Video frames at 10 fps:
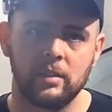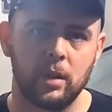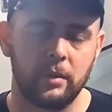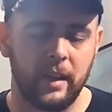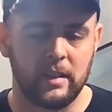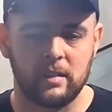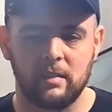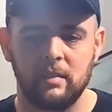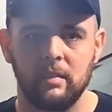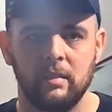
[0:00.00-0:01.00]
So that's
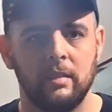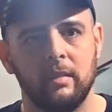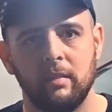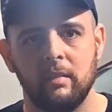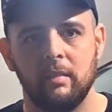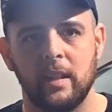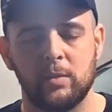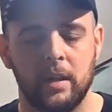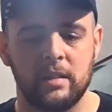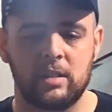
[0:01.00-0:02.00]

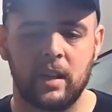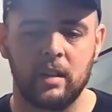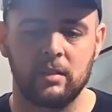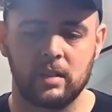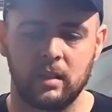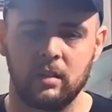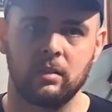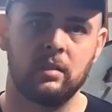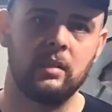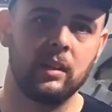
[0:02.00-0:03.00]
why this channel is a
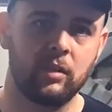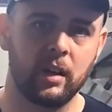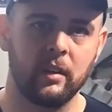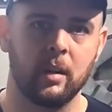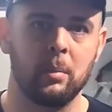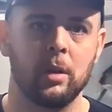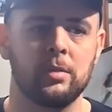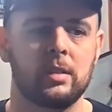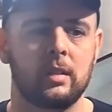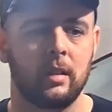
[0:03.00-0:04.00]
little different than
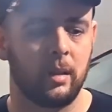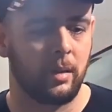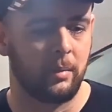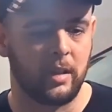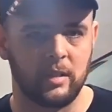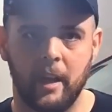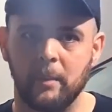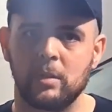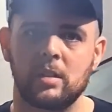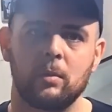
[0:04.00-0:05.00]
most, because
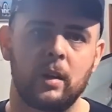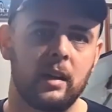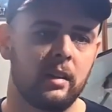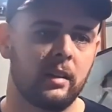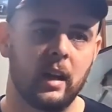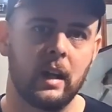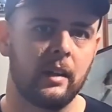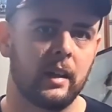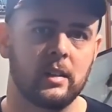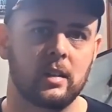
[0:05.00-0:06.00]
I am just a regular guy
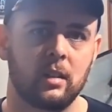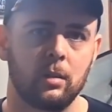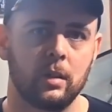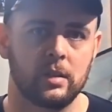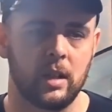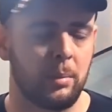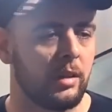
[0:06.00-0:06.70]
that likes to do this.